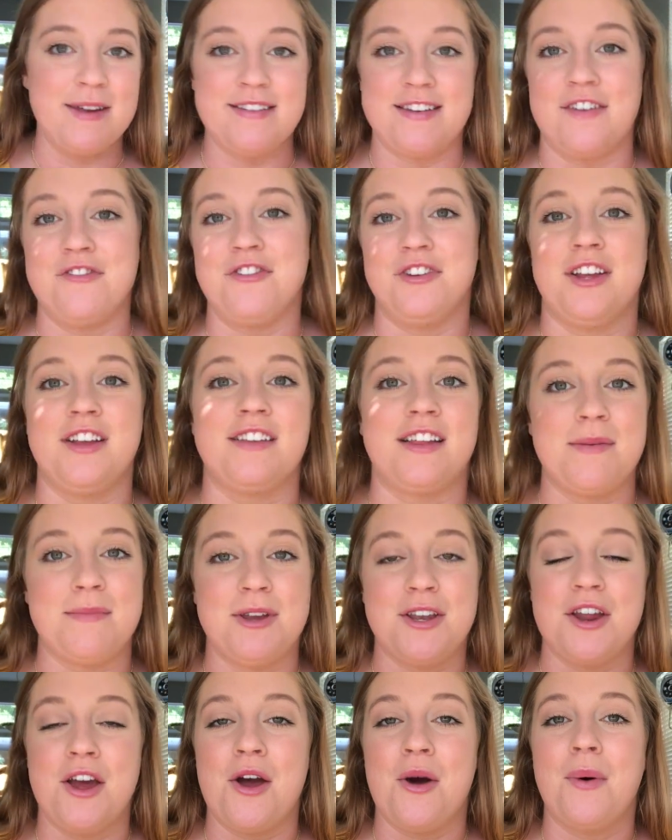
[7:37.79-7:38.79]
definitely let me
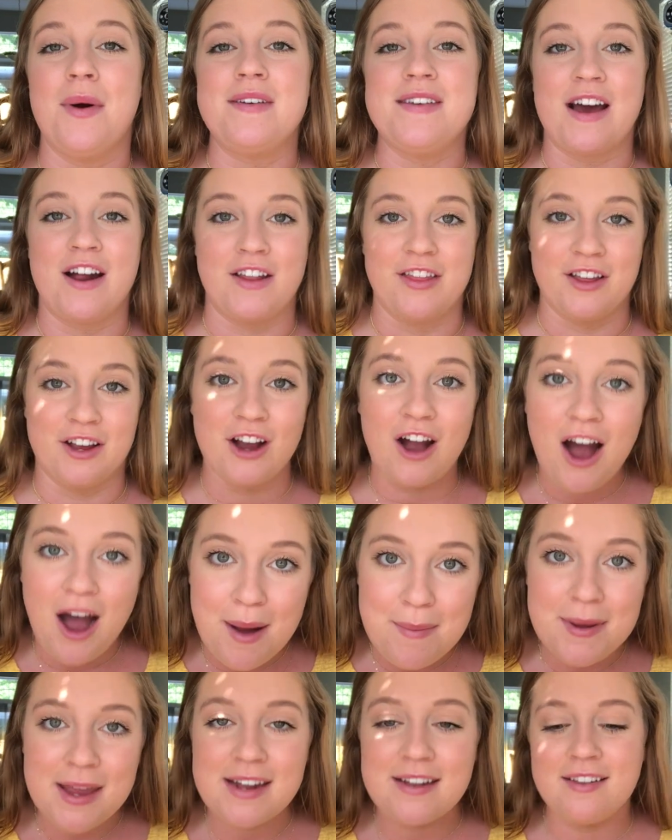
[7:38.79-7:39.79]
know down in the
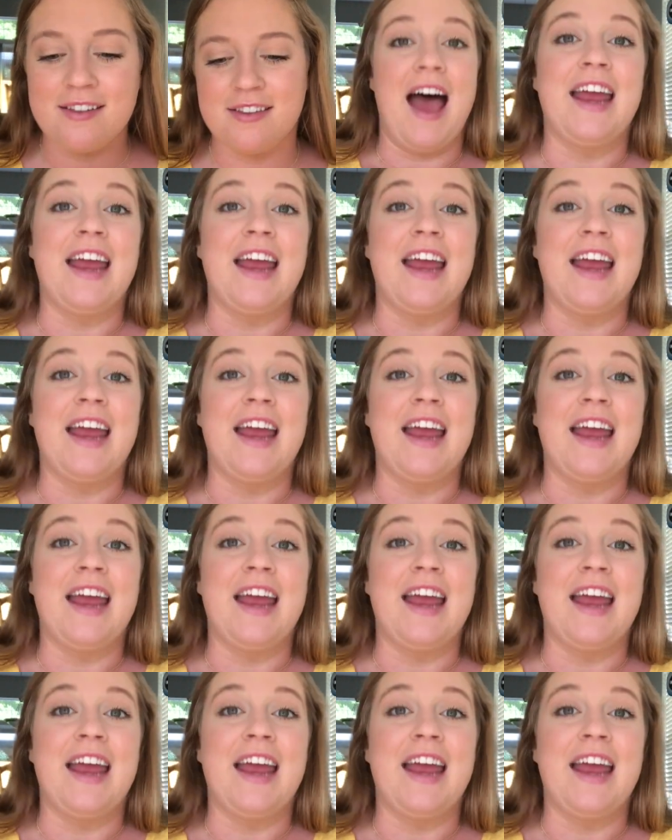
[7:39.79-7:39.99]
comments.